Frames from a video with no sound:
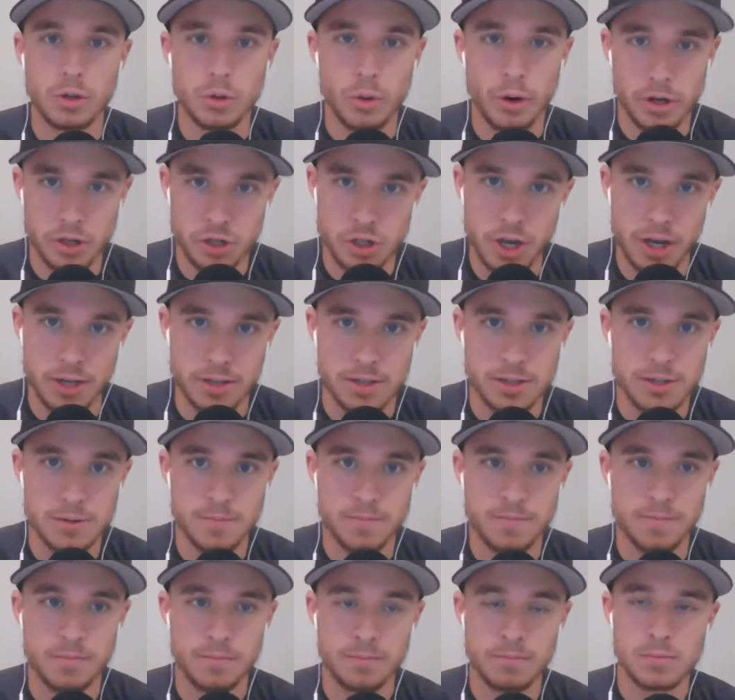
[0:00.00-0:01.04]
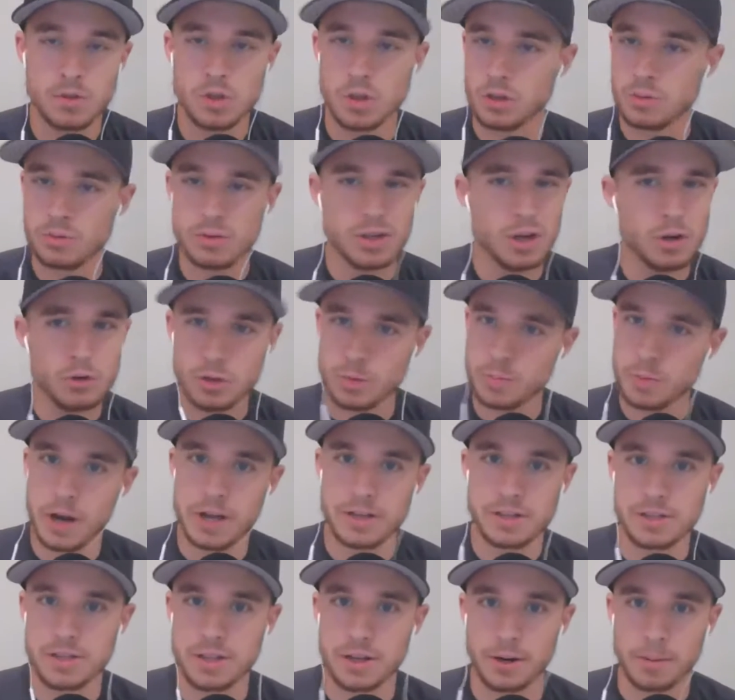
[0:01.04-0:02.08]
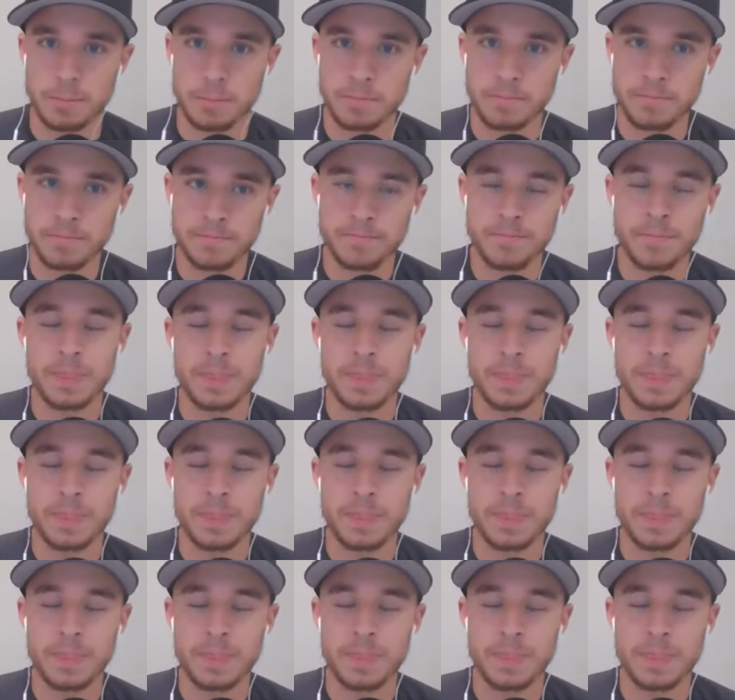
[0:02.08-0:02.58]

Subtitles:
the New York Jets. So there was no surprises there.